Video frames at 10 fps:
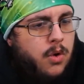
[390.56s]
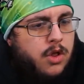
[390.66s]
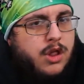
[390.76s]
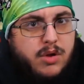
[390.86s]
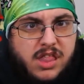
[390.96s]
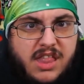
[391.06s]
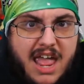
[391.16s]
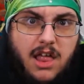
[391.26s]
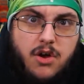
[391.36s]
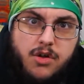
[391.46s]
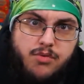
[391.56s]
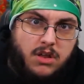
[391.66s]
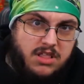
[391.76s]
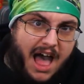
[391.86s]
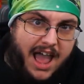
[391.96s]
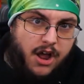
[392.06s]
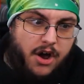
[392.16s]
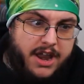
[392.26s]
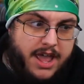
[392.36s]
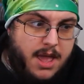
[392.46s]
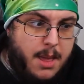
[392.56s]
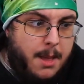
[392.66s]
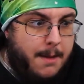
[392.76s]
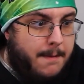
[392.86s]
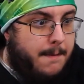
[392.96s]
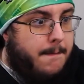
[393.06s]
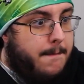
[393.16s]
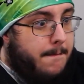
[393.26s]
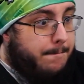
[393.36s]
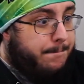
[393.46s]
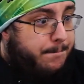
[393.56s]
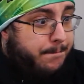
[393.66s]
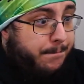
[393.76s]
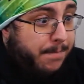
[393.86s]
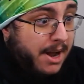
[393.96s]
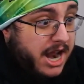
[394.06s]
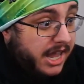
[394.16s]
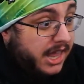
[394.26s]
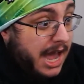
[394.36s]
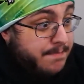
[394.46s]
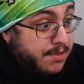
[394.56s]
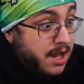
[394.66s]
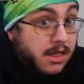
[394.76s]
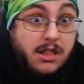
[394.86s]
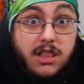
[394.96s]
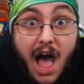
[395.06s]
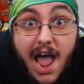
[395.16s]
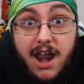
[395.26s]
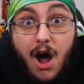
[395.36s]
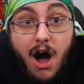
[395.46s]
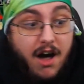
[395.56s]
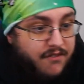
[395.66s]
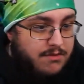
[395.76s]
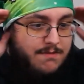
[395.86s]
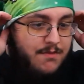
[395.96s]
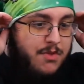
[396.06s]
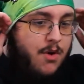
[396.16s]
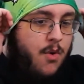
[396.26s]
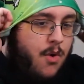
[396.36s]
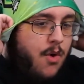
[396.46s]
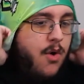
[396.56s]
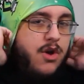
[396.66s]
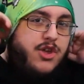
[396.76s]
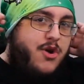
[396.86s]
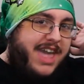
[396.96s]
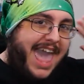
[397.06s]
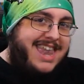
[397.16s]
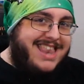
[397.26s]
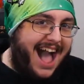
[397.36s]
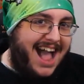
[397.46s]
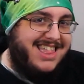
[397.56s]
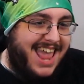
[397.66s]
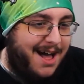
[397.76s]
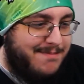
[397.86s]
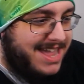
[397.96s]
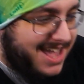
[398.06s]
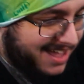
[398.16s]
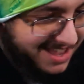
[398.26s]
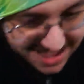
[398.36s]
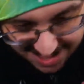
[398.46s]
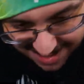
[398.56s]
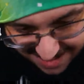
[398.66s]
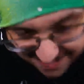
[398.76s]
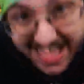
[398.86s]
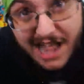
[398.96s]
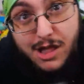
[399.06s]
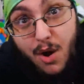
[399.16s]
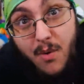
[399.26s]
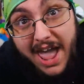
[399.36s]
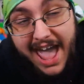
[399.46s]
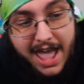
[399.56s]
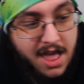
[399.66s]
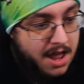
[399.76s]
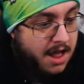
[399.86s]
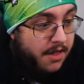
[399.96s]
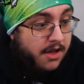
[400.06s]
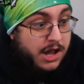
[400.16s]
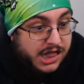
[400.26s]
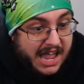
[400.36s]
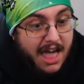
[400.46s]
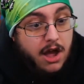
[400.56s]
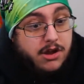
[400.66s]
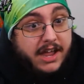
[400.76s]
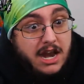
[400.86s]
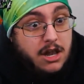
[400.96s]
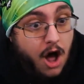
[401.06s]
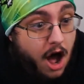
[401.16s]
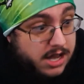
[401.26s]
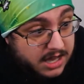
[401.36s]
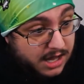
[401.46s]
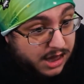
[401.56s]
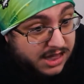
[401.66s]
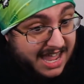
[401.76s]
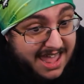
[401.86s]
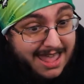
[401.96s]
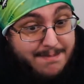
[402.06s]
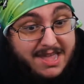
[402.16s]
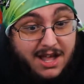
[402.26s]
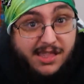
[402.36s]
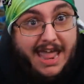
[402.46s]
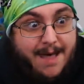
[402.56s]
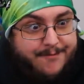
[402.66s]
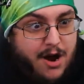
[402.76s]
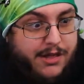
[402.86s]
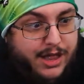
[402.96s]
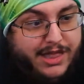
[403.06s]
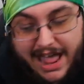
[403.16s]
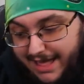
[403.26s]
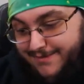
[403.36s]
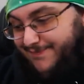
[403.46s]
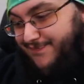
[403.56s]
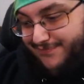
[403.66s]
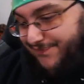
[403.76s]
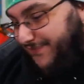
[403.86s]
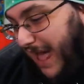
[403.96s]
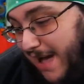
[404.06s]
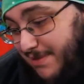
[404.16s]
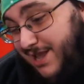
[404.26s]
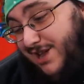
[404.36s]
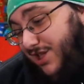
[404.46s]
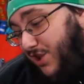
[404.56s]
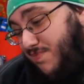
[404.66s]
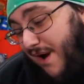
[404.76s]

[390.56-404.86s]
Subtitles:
So sailors rely on it. But it keeps its light off. You cannot tell me that's okay. Sailors are getting lost at sea because Ampharos is like, I'm a little too